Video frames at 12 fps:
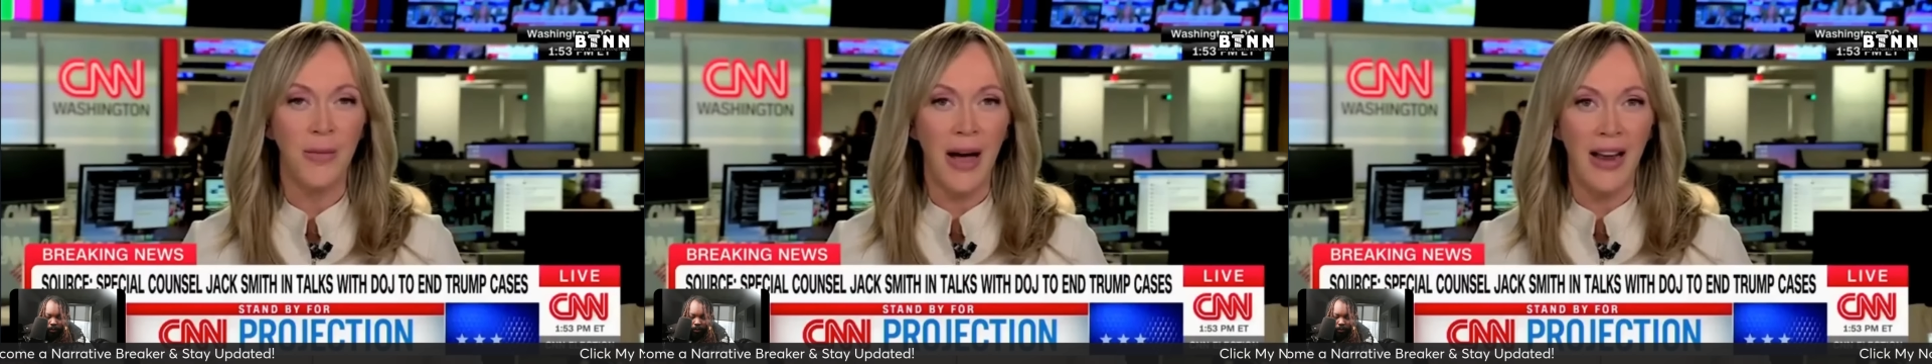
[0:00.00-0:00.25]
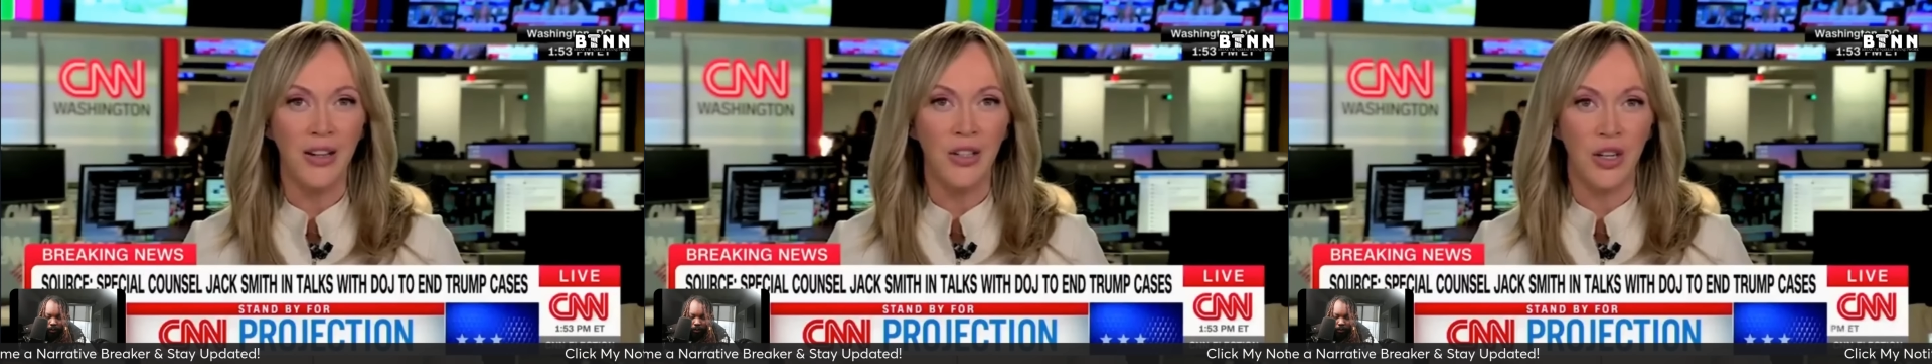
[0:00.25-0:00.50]
the
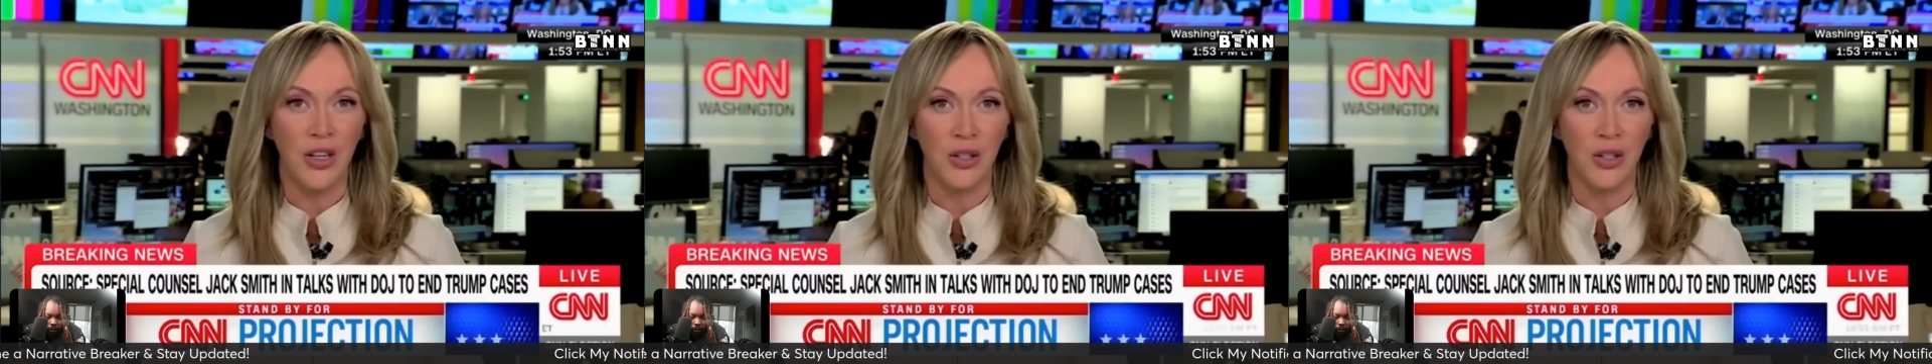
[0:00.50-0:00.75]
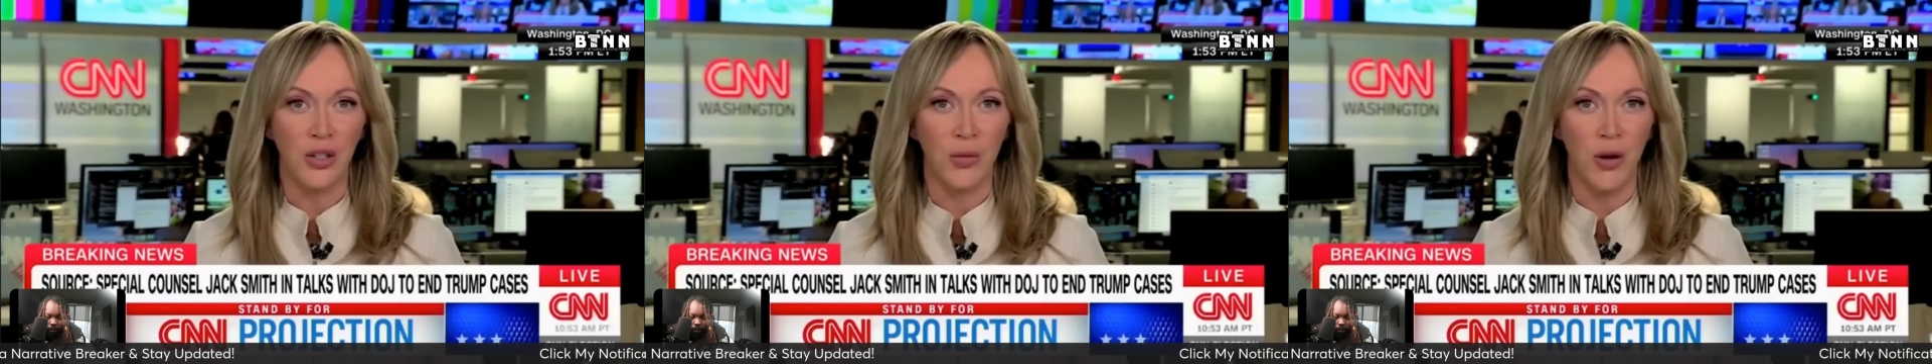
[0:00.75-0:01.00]
Biden
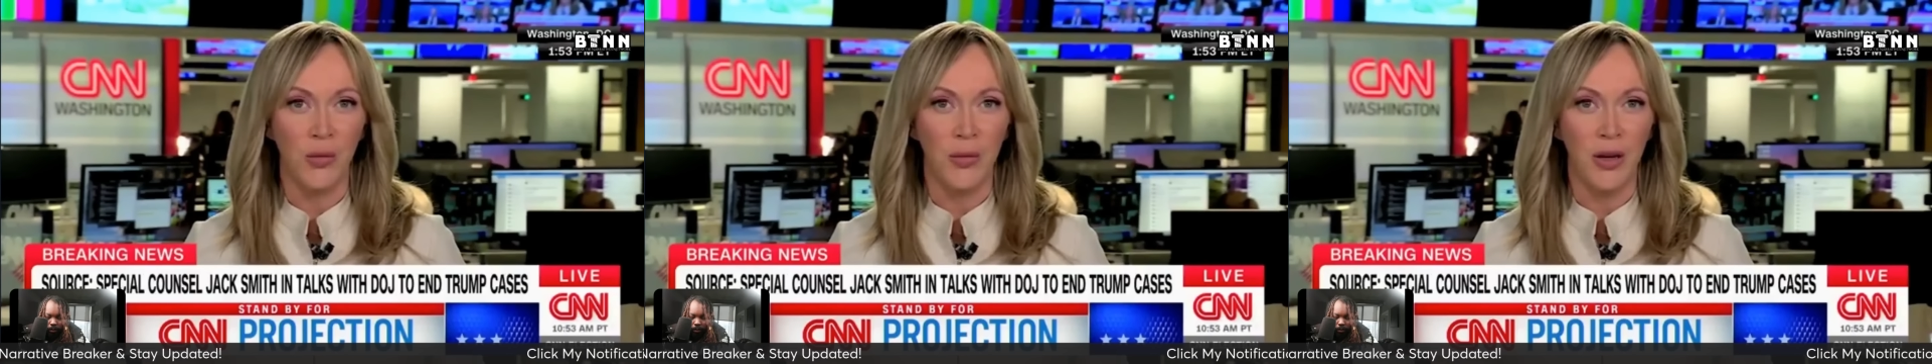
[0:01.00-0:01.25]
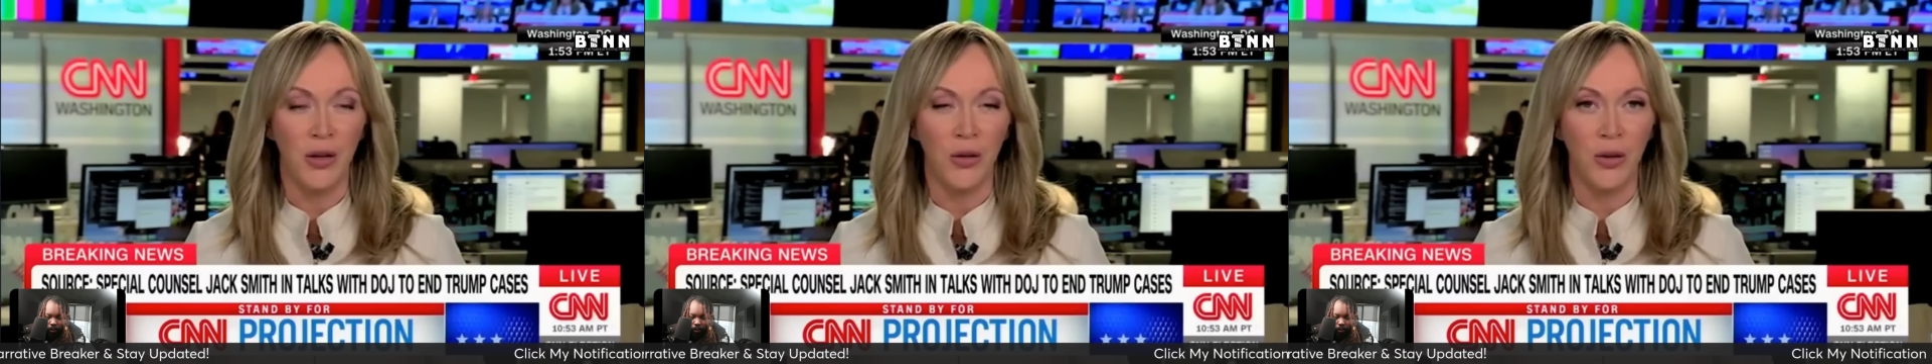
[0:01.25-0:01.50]
Justice
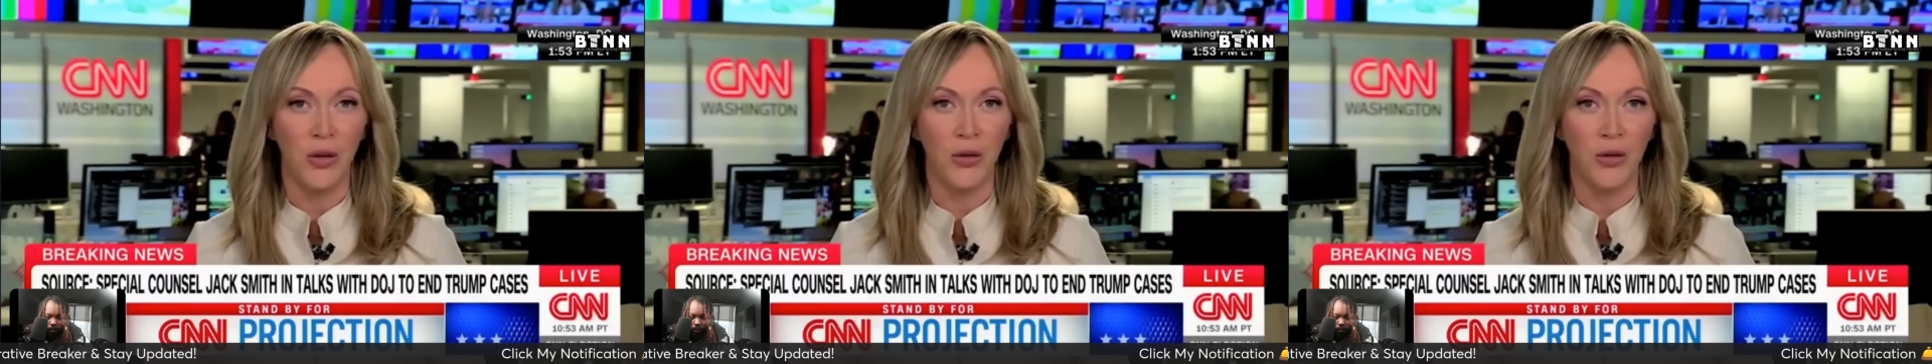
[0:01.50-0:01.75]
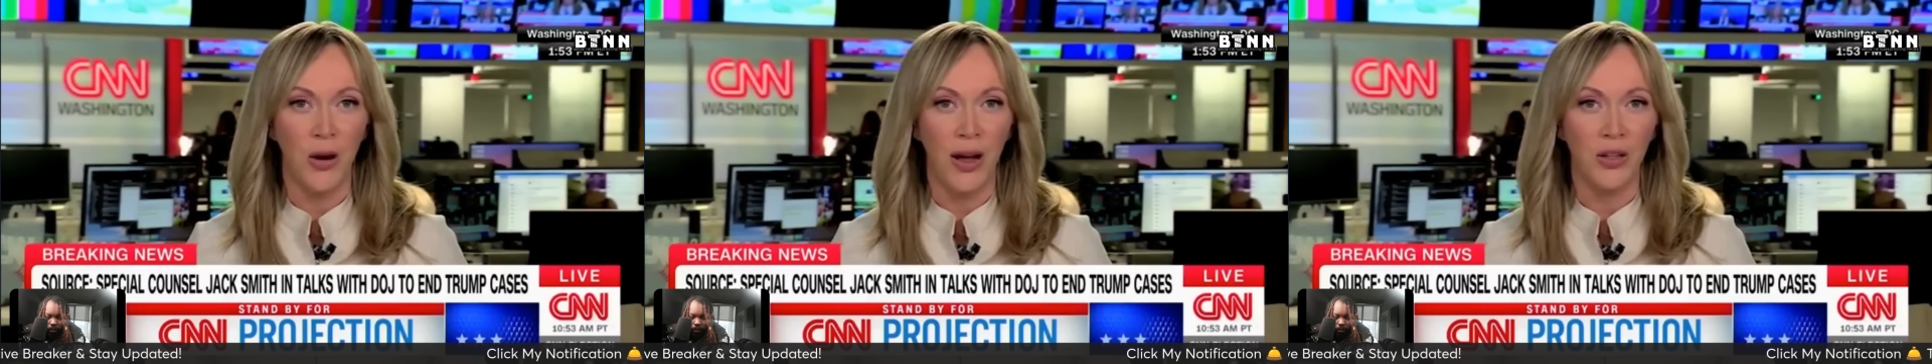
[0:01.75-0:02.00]
Department
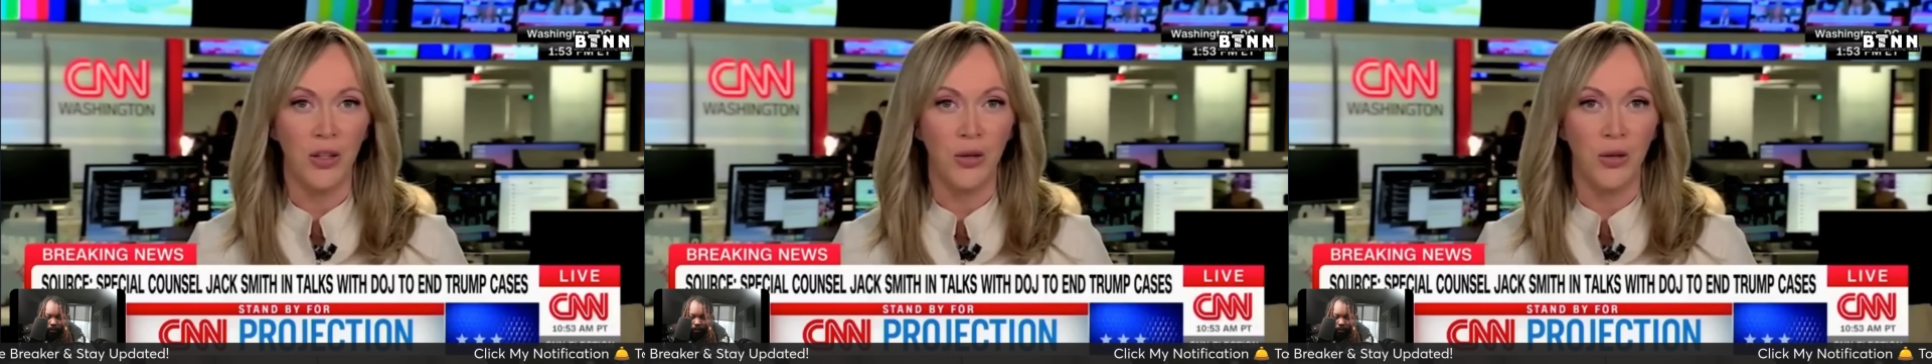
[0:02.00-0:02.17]
could try